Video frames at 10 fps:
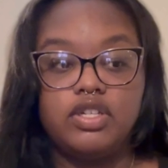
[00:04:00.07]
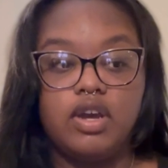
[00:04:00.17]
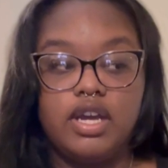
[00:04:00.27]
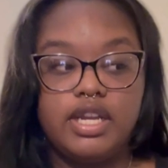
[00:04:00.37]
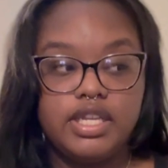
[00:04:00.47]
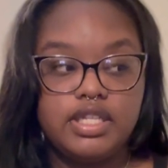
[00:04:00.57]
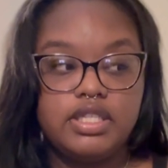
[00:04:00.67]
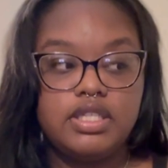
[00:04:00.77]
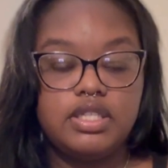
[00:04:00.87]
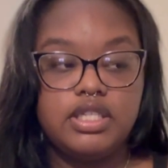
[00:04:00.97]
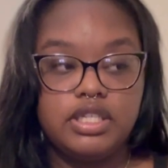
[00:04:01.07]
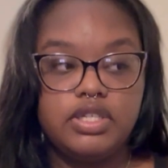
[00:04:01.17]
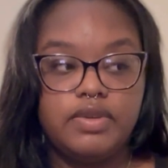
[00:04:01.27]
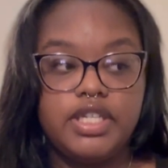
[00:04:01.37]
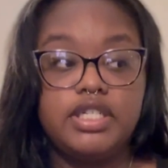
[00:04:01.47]
on this
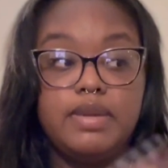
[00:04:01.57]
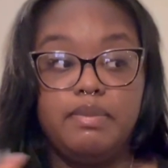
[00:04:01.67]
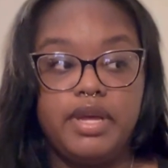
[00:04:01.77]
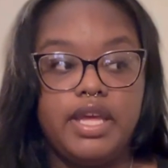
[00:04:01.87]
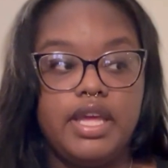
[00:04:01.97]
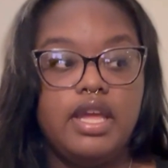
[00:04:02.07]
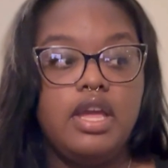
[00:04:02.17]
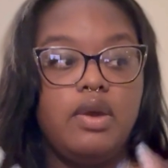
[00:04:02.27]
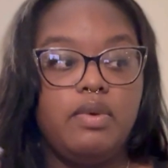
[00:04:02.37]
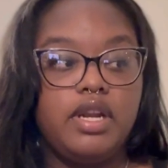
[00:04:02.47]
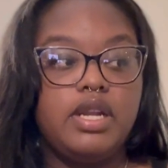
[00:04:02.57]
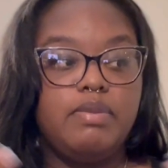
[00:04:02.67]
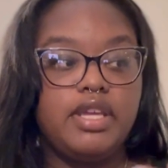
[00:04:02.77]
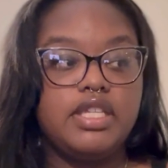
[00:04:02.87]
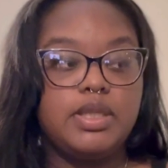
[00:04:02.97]
situation, but one of the
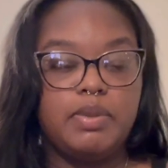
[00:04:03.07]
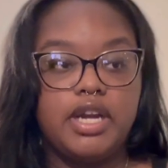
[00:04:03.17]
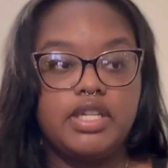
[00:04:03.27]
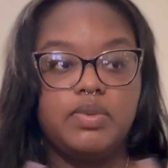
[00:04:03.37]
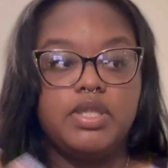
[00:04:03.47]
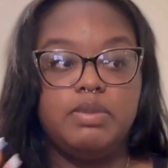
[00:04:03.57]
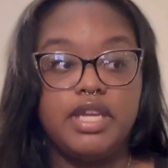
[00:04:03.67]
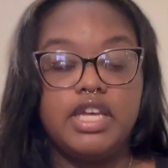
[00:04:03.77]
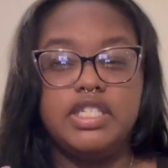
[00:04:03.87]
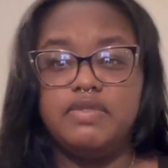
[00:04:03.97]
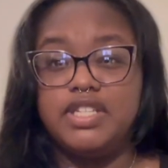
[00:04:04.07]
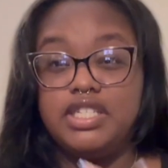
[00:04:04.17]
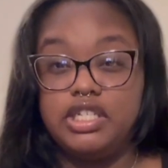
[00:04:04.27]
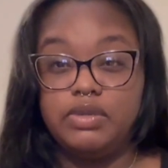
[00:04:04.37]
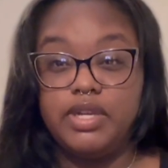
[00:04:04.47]
biggest parts was because of the
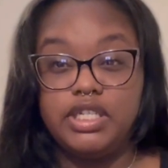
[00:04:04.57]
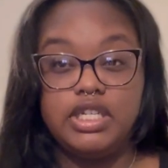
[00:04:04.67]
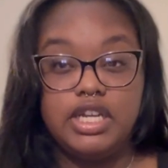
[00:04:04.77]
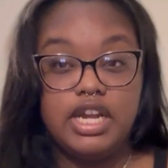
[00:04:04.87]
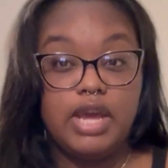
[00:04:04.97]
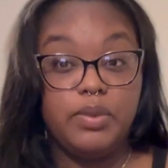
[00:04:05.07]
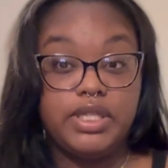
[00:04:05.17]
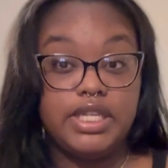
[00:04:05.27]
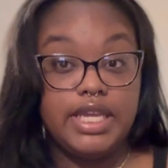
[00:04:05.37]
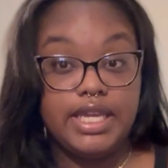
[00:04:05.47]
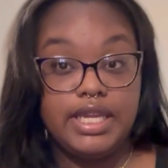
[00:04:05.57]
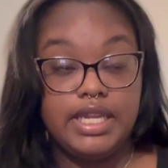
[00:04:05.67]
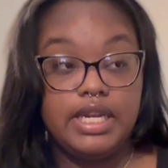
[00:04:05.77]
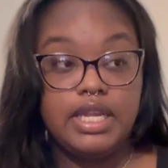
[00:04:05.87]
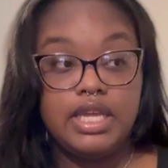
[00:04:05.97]
situation that I was
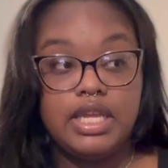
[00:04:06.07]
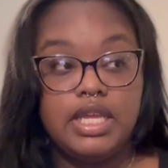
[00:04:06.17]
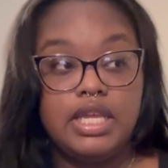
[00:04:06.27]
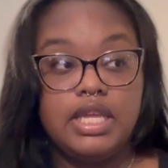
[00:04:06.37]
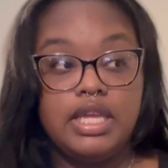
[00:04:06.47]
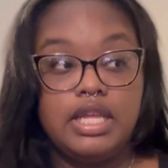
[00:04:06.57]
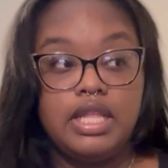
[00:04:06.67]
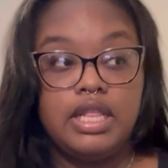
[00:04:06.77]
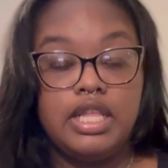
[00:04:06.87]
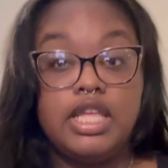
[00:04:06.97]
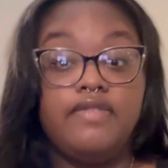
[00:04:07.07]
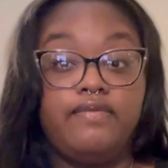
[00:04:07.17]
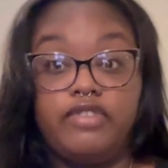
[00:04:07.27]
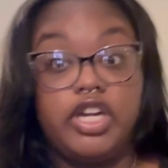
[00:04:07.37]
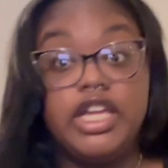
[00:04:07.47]
in
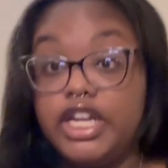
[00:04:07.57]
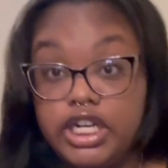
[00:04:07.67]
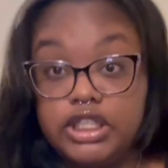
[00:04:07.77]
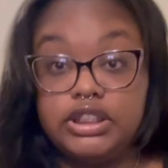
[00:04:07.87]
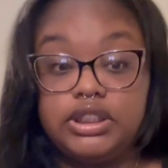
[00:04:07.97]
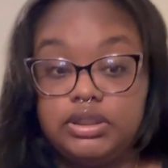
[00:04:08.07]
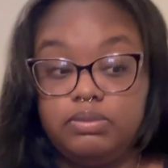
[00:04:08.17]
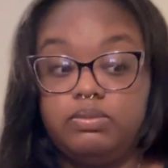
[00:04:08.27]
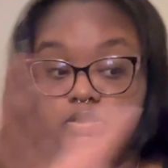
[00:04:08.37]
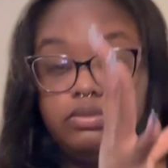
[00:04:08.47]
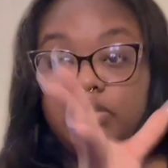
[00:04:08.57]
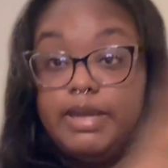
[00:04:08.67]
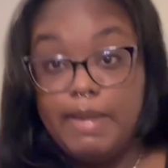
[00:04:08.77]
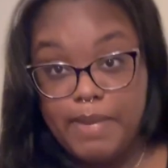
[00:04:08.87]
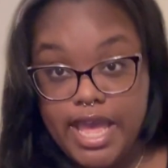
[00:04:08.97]
for years in
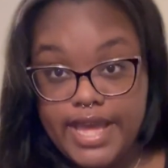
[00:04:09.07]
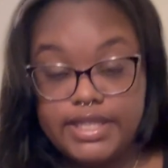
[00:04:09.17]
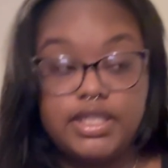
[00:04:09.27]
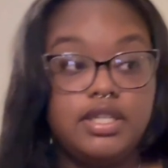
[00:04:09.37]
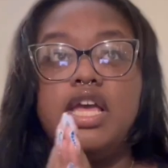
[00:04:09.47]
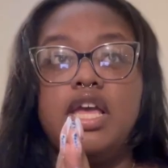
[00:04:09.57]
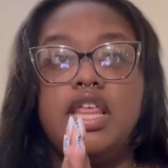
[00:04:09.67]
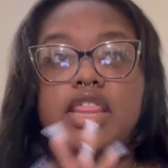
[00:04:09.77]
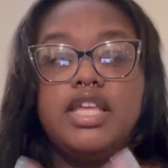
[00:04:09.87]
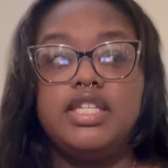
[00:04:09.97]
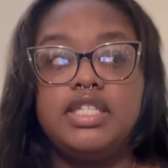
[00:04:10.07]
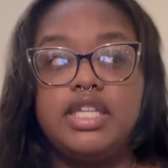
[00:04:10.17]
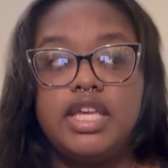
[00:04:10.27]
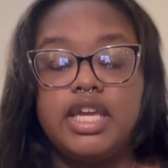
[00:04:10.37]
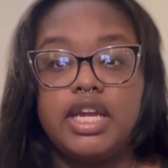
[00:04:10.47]
my past. This
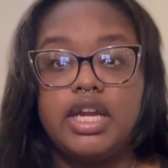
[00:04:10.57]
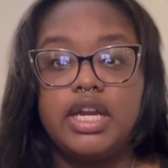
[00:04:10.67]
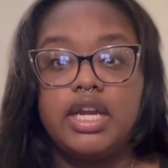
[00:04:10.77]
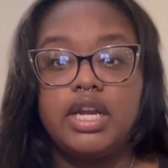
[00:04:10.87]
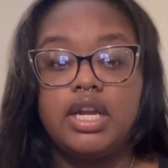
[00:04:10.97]
year,